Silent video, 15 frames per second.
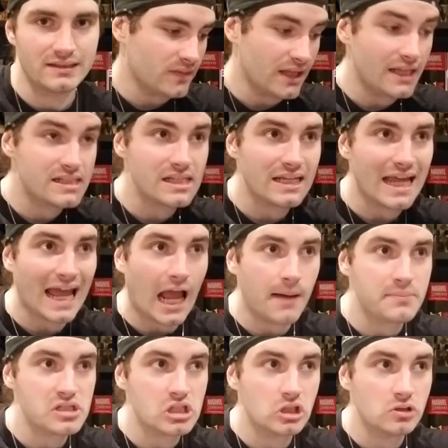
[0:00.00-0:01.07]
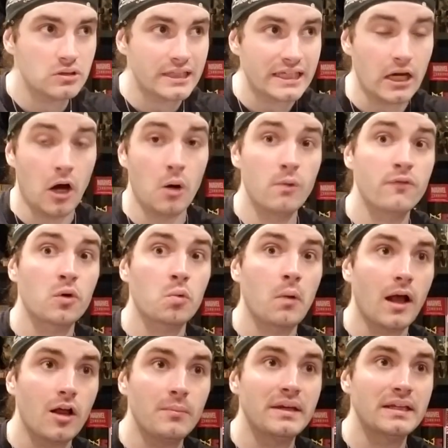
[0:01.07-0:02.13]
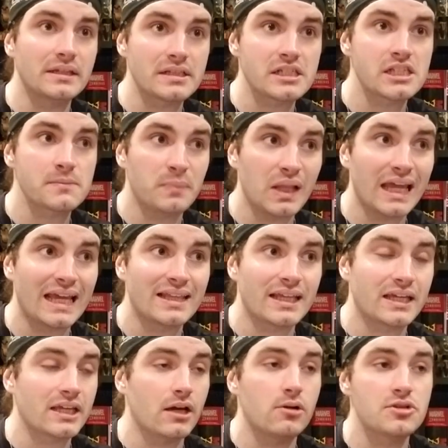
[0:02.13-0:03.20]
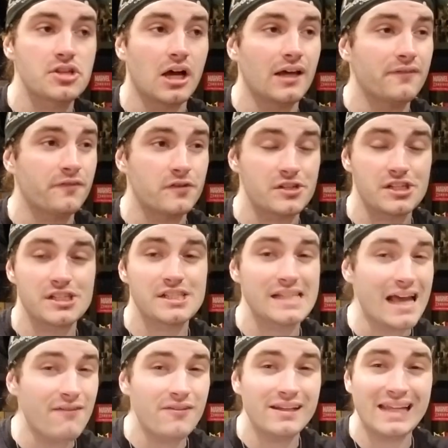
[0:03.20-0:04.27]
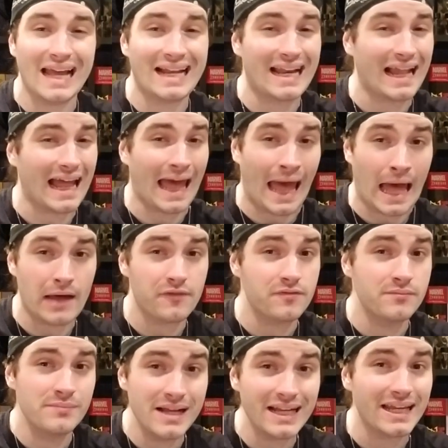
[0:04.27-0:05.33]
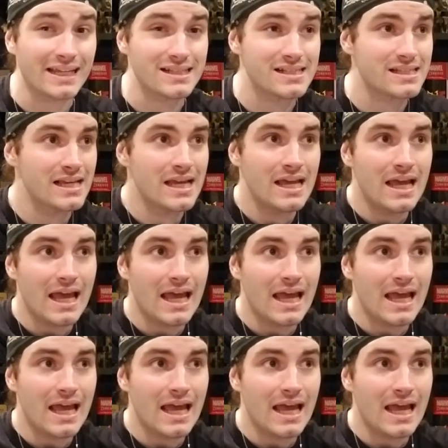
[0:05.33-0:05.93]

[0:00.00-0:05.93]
It's an absolutely overwhelming display that goes on for 7.5 minutes,